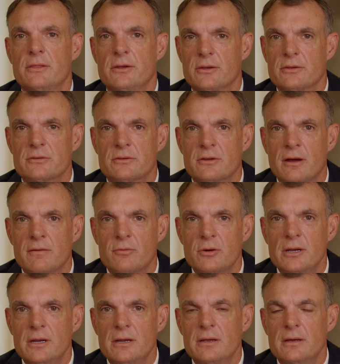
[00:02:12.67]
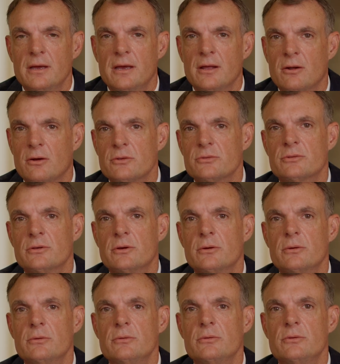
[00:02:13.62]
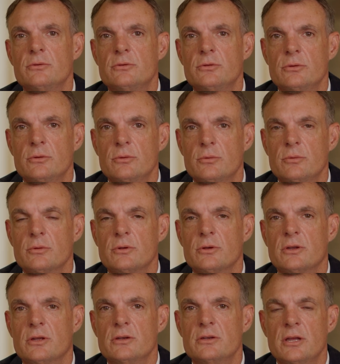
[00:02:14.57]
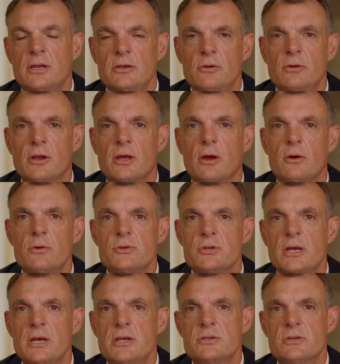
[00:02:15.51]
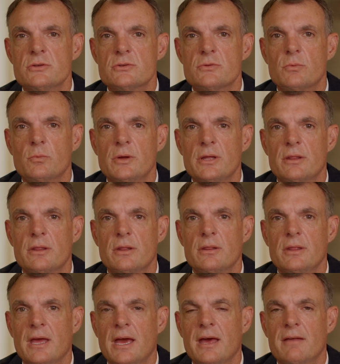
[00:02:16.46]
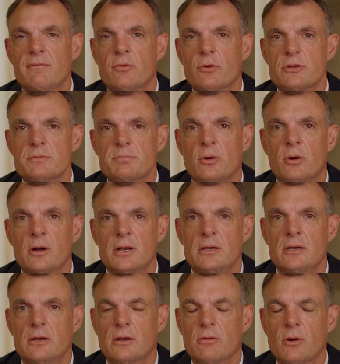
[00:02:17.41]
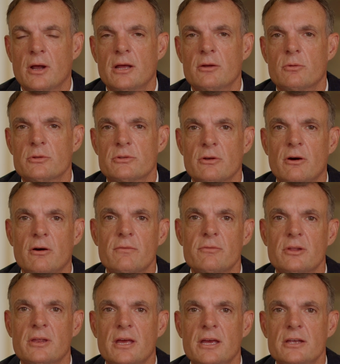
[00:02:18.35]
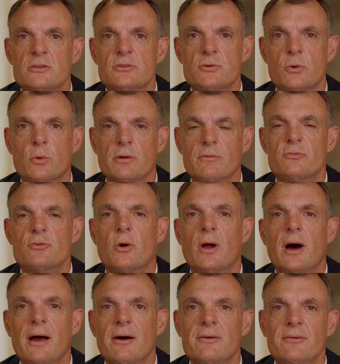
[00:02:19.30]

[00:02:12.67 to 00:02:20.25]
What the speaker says: the discovery and also to continue negotiations with the adverse party to try and resolve the case short of trial.